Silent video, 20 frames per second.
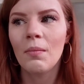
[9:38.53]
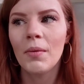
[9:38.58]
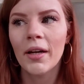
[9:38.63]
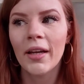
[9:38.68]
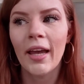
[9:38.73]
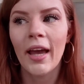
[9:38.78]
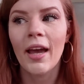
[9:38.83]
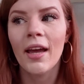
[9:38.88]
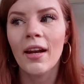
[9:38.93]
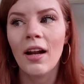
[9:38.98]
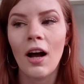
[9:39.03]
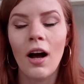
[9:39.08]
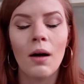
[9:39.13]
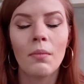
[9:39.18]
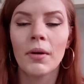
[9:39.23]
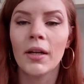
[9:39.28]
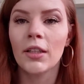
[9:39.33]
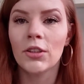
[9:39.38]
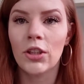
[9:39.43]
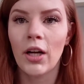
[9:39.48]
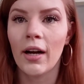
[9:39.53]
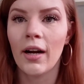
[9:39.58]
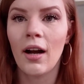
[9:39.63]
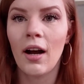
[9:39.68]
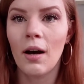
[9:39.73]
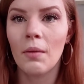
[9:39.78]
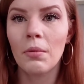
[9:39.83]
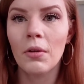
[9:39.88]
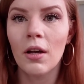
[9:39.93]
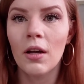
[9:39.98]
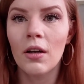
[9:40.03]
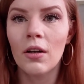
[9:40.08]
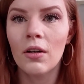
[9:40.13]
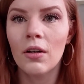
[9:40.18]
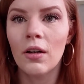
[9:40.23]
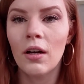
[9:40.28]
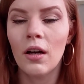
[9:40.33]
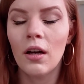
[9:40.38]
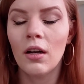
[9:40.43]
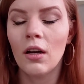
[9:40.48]
Again, I'm going to try to
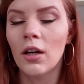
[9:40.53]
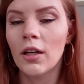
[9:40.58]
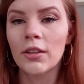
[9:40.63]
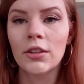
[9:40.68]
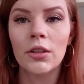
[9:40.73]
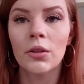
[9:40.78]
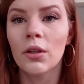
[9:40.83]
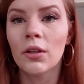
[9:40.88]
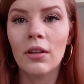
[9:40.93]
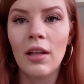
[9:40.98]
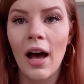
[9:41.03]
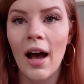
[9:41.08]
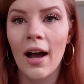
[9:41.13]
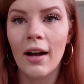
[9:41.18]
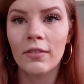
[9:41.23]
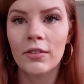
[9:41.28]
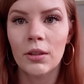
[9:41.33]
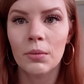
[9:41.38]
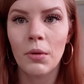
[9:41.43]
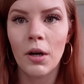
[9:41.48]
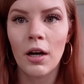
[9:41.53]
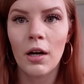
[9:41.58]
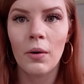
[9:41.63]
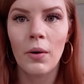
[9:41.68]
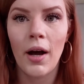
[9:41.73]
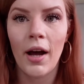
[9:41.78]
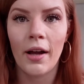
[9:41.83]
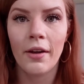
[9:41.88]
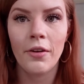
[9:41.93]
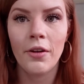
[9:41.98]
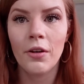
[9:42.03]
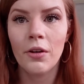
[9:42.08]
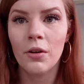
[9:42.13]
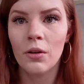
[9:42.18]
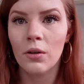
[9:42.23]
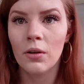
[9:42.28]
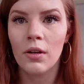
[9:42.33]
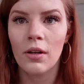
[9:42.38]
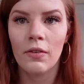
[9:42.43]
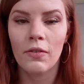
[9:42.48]
upload or do a live tomorrow at
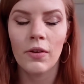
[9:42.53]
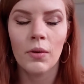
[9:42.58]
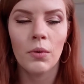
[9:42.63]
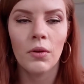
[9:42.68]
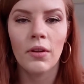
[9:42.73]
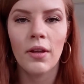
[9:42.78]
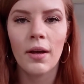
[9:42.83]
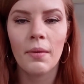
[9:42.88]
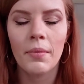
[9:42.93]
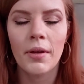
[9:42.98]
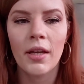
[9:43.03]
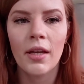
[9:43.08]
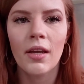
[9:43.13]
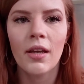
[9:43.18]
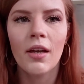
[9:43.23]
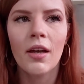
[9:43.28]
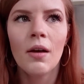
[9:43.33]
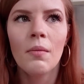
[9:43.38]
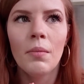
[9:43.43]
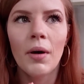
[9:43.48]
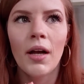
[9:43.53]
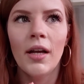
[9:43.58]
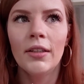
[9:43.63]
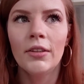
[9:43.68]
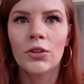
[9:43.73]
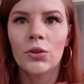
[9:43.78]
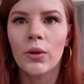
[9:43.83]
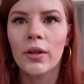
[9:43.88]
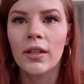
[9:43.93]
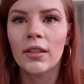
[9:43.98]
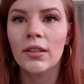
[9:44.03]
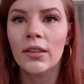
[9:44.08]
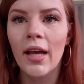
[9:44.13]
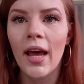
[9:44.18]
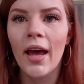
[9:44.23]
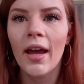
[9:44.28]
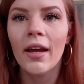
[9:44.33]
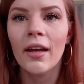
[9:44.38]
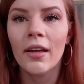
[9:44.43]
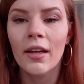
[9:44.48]
noon if it will let me. But enjoy your
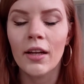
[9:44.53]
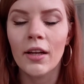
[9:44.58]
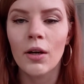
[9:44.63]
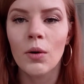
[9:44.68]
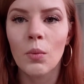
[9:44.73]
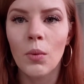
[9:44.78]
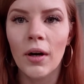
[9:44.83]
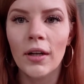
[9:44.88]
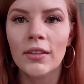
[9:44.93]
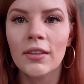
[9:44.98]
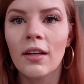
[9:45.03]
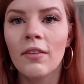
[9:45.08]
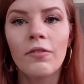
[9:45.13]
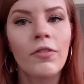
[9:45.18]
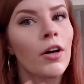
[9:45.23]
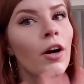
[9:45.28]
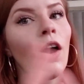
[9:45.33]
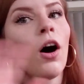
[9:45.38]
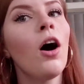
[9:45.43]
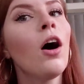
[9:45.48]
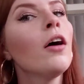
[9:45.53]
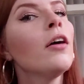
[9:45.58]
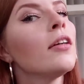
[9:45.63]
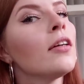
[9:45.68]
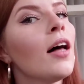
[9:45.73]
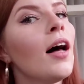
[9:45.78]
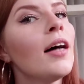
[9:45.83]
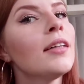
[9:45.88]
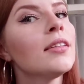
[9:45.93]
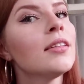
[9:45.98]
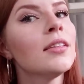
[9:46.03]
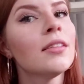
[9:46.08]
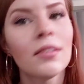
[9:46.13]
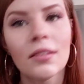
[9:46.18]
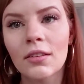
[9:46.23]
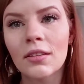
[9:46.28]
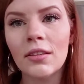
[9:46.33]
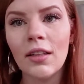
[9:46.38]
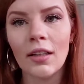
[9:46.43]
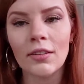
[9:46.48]
day. Get your work done for all your
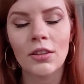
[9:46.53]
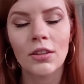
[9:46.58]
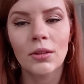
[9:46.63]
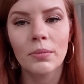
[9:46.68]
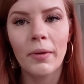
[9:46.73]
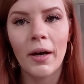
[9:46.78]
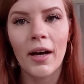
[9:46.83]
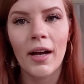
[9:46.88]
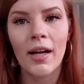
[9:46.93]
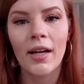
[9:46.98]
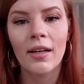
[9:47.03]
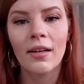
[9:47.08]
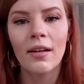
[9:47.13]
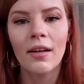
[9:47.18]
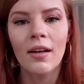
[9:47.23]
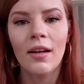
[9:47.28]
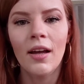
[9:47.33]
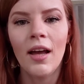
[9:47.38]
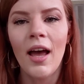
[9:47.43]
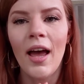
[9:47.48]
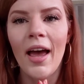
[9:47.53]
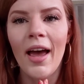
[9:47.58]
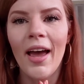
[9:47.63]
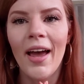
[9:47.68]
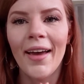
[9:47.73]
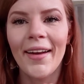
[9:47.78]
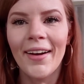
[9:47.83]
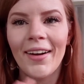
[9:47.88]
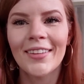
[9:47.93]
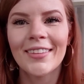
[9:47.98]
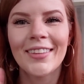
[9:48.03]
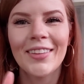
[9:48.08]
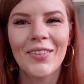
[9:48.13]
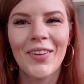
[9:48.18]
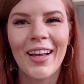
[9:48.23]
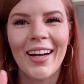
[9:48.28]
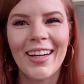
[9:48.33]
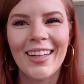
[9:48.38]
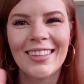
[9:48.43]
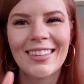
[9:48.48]
classes, not just mine. And I'll see you
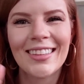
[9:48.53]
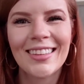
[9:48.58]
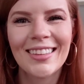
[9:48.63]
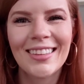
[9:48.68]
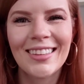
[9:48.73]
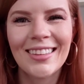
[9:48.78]
later.